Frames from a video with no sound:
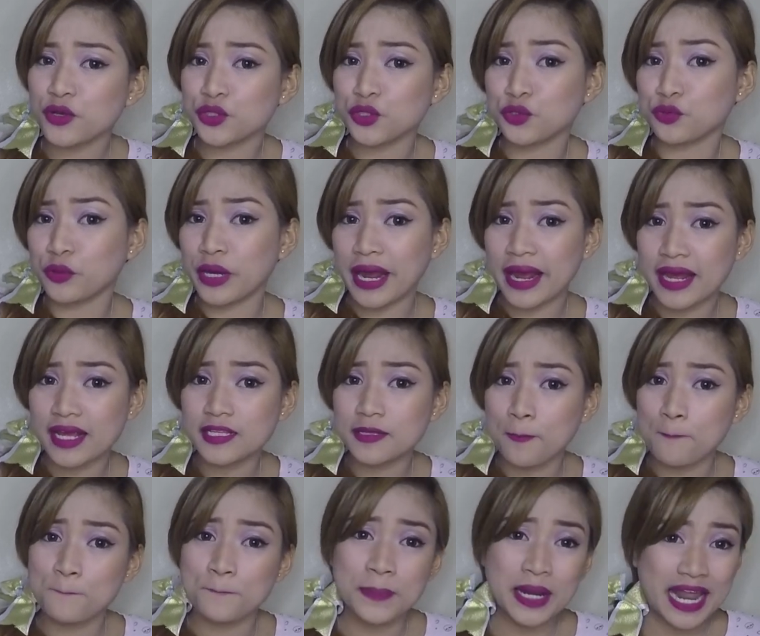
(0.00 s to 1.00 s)
to create,
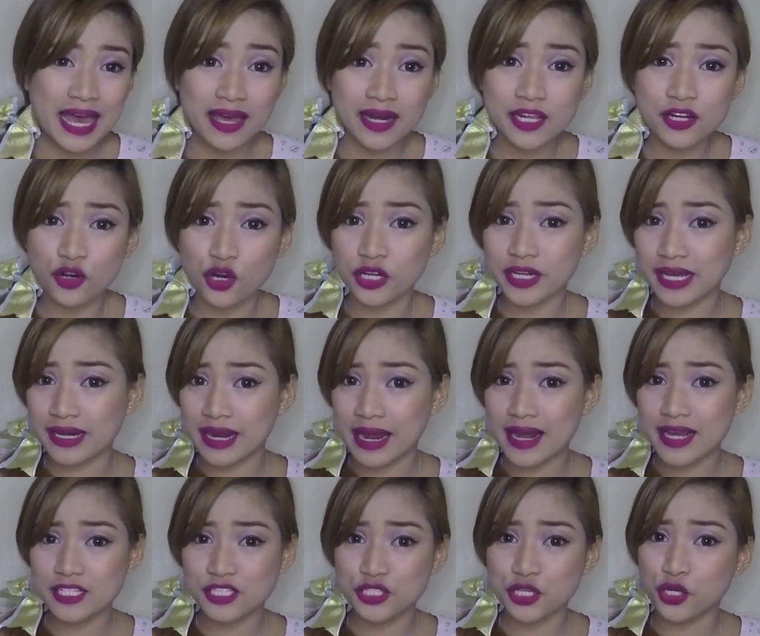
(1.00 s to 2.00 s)
plan, and
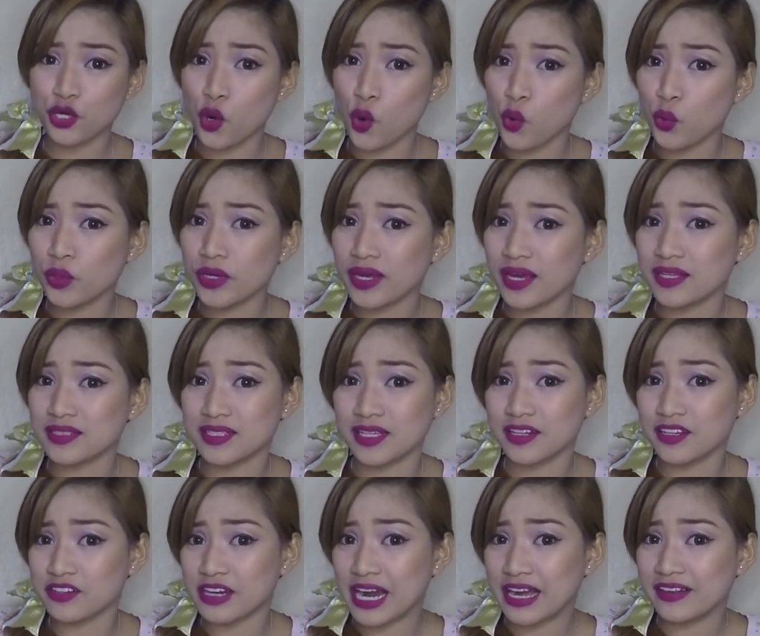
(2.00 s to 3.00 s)
organize your own
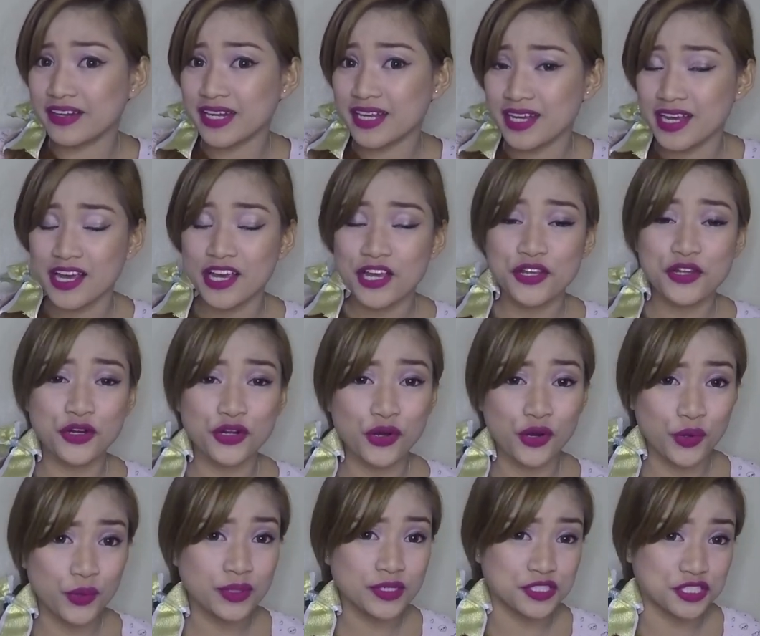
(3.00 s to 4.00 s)
itinerary, your
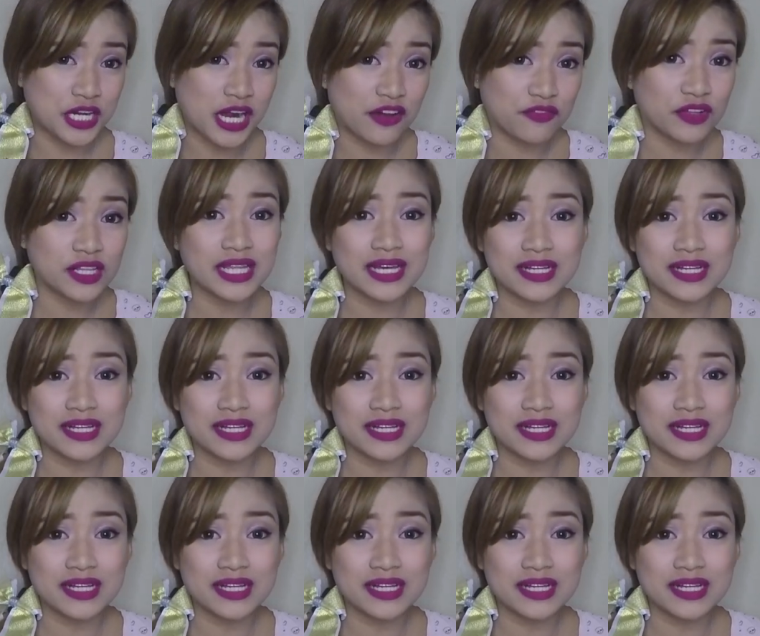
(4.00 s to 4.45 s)
own travel